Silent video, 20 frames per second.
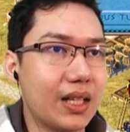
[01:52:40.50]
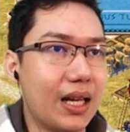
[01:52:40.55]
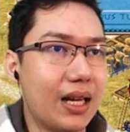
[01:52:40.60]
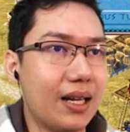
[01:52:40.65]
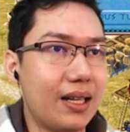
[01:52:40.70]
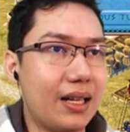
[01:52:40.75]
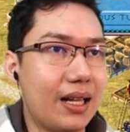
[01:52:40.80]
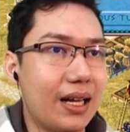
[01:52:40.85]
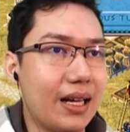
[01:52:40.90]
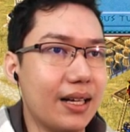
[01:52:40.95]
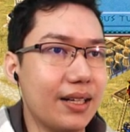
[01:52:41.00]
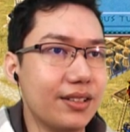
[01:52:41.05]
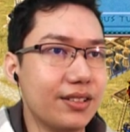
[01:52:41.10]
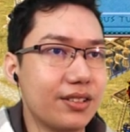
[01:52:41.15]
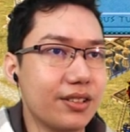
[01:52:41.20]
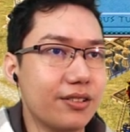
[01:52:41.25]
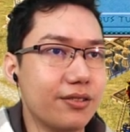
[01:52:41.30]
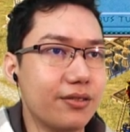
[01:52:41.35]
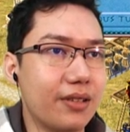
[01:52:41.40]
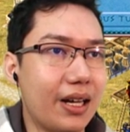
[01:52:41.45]

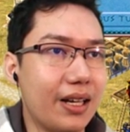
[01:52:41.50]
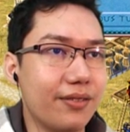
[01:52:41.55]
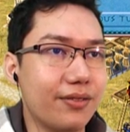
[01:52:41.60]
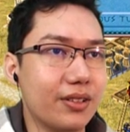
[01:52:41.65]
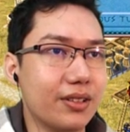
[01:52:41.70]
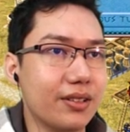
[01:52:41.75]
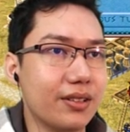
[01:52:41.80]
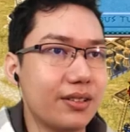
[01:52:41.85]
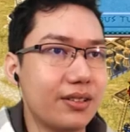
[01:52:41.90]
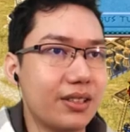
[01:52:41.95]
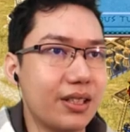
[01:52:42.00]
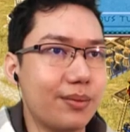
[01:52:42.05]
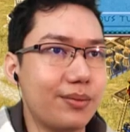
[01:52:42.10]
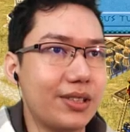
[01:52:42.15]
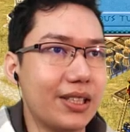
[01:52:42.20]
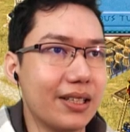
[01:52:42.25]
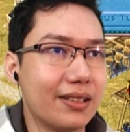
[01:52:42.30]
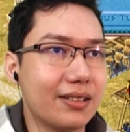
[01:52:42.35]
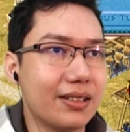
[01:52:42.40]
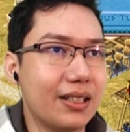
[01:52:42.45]
allies, rivals,
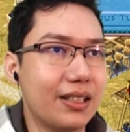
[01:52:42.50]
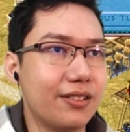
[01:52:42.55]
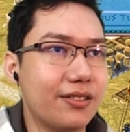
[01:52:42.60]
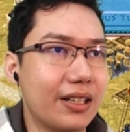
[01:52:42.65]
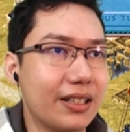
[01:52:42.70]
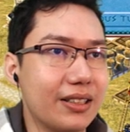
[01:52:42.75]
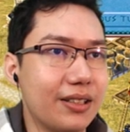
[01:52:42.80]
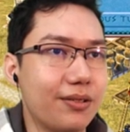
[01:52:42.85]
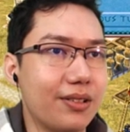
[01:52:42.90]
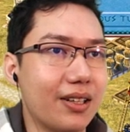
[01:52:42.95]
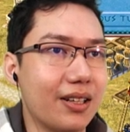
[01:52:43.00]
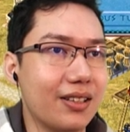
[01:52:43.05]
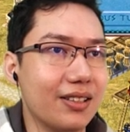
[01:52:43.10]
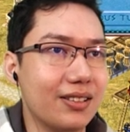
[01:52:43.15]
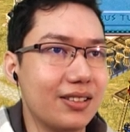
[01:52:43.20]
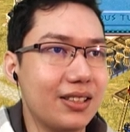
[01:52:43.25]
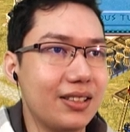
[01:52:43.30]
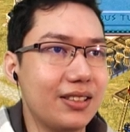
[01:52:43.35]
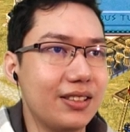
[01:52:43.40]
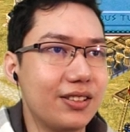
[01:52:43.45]
subjects interacting with
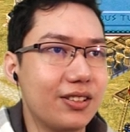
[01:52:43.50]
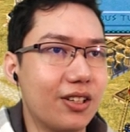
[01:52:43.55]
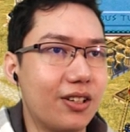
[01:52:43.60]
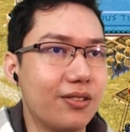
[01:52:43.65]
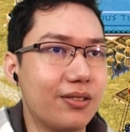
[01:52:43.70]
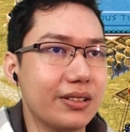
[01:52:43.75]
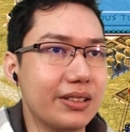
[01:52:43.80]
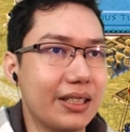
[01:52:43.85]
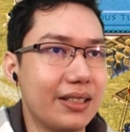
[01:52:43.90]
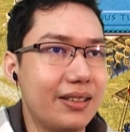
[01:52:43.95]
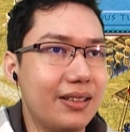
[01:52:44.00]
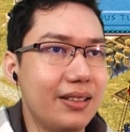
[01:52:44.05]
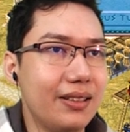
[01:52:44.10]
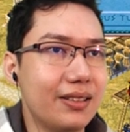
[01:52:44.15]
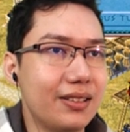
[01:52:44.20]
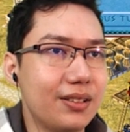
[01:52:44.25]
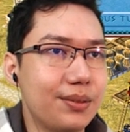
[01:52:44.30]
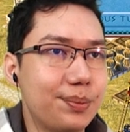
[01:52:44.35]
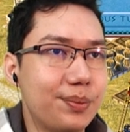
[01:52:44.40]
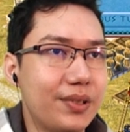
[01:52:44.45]
other cities, conquest. I
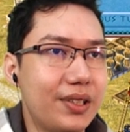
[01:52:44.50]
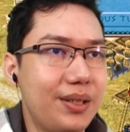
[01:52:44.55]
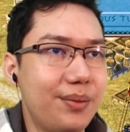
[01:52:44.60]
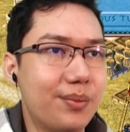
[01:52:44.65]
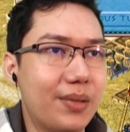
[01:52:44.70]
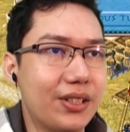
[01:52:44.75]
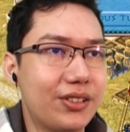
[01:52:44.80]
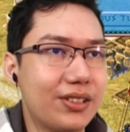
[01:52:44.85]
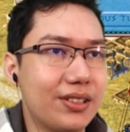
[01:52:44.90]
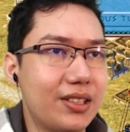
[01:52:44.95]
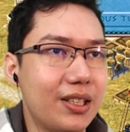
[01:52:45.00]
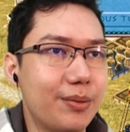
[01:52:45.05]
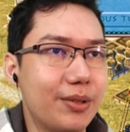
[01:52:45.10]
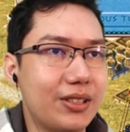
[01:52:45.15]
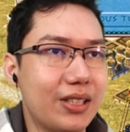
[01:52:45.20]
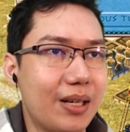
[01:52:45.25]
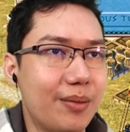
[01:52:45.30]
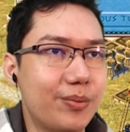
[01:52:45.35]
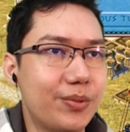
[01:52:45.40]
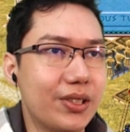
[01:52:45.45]
think this is pretty much the same
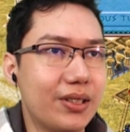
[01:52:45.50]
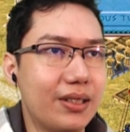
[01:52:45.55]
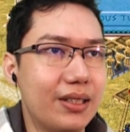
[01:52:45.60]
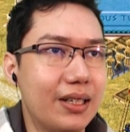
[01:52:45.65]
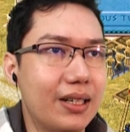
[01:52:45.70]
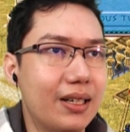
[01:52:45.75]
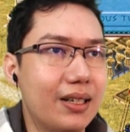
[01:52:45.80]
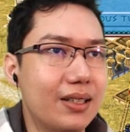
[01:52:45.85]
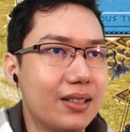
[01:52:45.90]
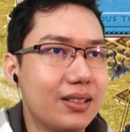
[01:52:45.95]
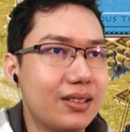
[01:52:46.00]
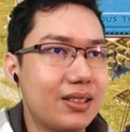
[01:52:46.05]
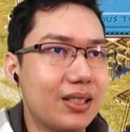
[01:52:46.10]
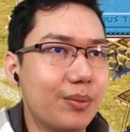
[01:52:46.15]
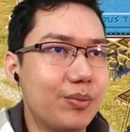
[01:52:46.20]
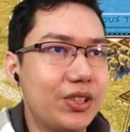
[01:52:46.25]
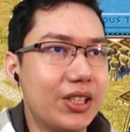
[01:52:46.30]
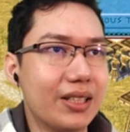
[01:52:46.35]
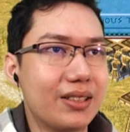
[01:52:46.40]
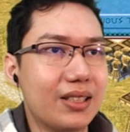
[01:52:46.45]
as Emperor.
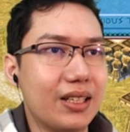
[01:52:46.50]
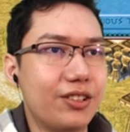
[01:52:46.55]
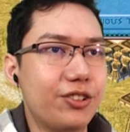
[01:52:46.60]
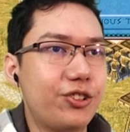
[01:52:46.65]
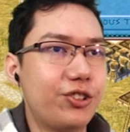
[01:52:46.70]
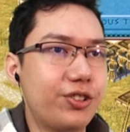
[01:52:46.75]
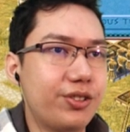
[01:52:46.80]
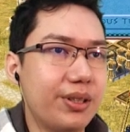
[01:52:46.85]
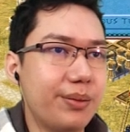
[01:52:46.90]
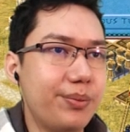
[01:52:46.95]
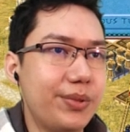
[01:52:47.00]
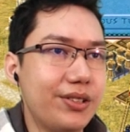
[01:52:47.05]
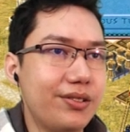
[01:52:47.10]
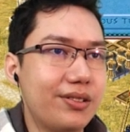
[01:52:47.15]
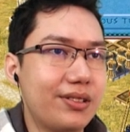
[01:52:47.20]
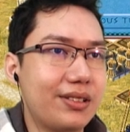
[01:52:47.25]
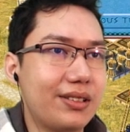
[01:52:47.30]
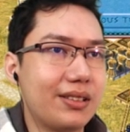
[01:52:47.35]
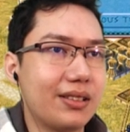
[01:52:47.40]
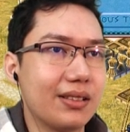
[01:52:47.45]
Subjects and
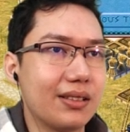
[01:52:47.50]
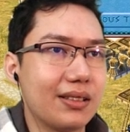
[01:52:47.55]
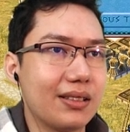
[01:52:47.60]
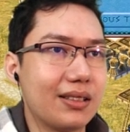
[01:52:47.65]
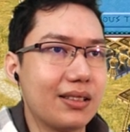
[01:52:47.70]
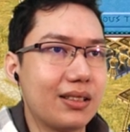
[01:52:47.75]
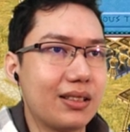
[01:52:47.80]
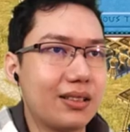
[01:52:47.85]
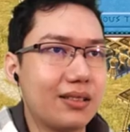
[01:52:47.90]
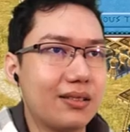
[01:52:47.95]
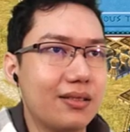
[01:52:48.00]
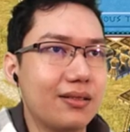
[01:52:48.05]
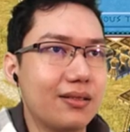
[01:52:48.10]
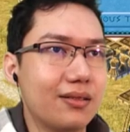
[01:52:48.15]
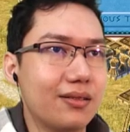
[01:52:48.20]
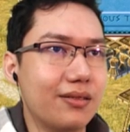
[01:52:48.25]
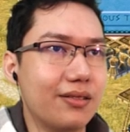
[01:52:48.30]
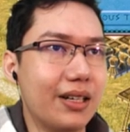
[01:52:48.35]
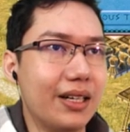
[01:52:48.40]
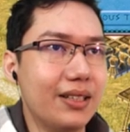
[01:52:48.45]
tribute,
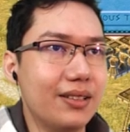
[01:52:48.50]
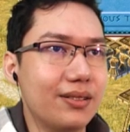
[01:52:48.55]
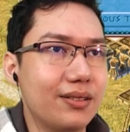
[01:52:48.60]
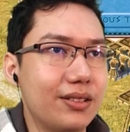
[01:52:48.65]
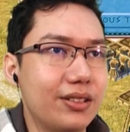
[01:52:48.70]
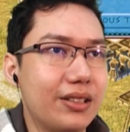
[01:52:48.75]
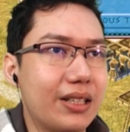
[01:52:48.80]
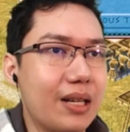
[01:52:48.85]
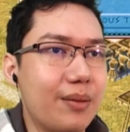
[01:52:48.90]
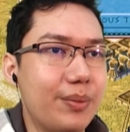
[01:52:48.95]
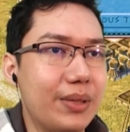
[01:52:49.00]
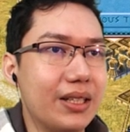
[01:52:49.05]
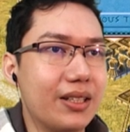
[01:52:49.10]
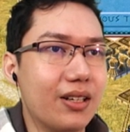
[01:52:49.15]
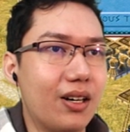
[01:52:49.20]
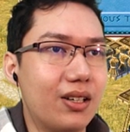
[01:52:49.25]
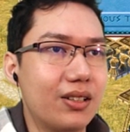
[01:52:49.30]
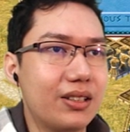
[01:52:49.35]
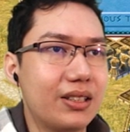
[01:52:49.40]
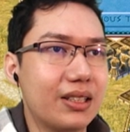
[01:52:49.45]
right? You can be
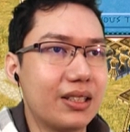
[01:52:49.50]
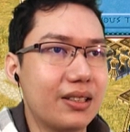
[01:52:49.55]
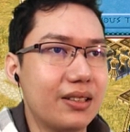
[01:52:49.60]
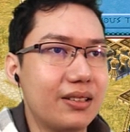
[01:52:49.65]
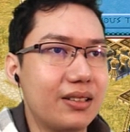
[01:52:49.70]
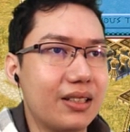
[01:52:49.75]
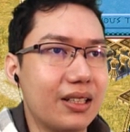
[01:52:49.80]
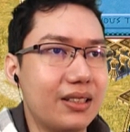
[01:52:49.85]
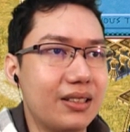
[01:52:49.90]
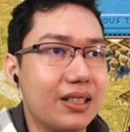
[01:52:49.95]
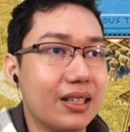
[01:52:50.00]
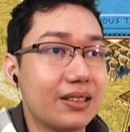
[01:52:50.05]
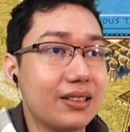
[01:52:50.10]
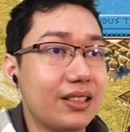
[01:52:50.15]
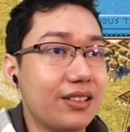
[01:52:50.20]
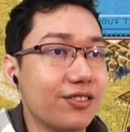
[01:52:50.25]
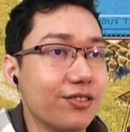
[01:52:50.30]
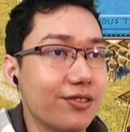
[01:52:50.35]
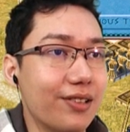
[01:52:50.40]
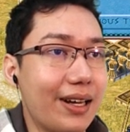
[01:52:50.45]
conquered,
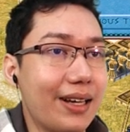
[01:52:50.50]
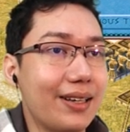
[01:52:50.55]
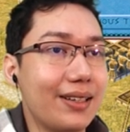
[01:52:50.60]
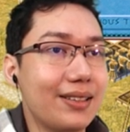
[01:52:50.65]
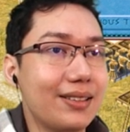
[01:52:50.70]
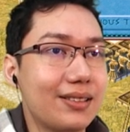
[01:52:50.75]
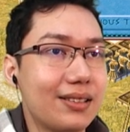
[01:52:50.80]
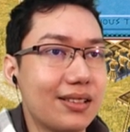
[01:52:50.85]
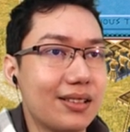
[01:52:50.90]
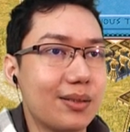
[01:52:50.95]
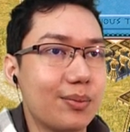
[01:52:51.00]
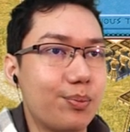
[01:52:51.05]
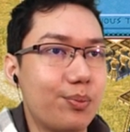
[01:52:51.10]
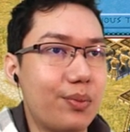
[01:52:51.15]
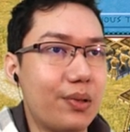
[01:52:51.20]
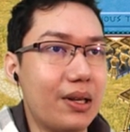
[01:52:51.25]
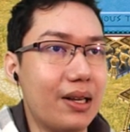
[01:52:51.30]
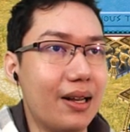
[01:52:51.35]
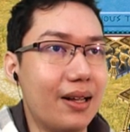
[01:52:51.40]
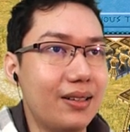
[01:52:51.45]
conducting raids,
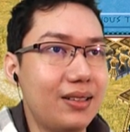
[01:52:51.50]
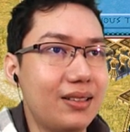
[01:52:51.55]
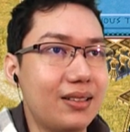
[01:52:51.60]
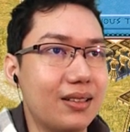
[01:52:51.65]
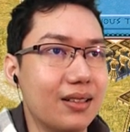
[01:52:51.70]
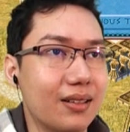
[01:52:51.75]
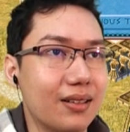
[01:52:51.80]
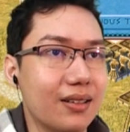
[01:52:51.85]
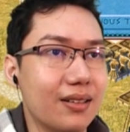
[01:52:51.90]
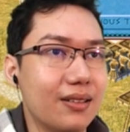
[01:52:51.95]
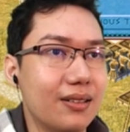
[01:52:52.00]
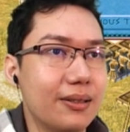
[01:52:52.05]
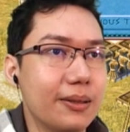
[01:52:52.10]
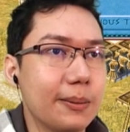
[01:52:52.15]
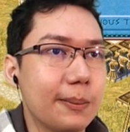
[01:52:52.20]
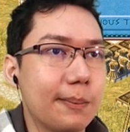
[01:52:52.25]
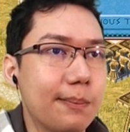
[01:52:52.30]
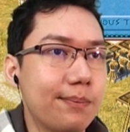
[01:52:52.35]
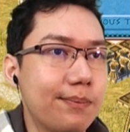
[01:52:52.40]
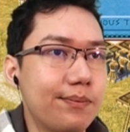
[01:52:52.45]
plunder,
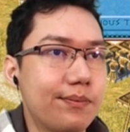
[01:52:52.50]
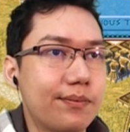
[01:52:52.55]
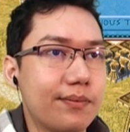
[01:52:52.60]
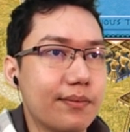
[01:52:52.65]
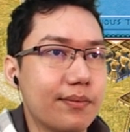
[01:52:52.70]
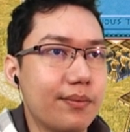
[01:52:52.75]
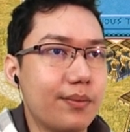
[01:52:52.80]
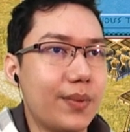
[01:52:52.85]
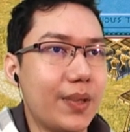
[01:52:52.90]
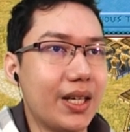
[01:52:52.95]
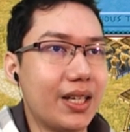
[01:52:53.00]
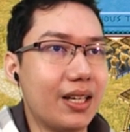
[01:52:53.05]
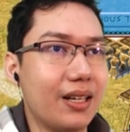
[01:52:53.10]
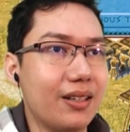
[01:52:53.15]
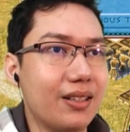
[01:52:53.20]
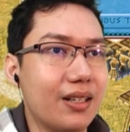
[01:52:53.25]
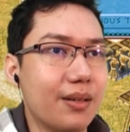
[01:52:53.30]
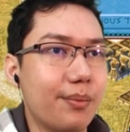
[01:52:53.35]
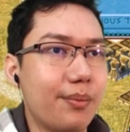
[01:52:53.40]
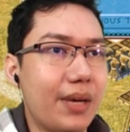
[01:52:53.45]

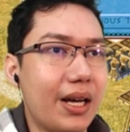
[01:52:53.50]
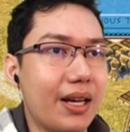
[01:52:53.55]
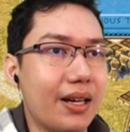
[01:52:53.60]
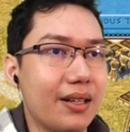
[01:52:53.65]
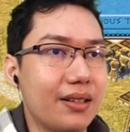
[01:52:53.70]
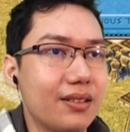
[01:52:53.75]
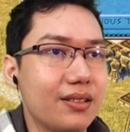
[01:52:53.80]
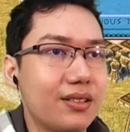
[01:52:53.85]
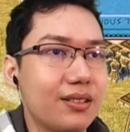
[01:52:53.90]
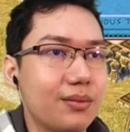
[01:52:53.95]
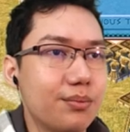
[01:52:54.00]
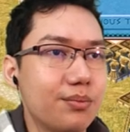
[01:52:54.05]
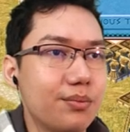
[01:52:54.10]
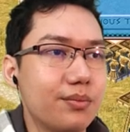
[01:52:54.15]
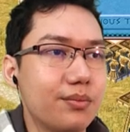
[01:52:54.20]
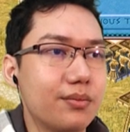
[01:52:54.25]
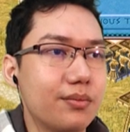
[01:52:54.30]
making demands.